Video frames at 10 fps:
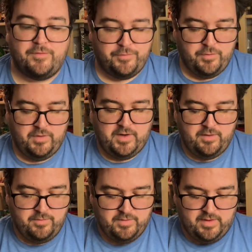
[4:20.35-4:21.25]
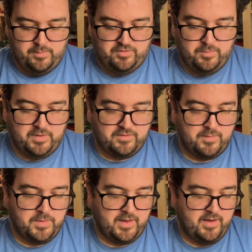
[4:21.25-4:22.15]
for later when I'm shipping
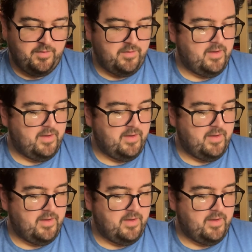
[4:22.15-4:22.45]
something out.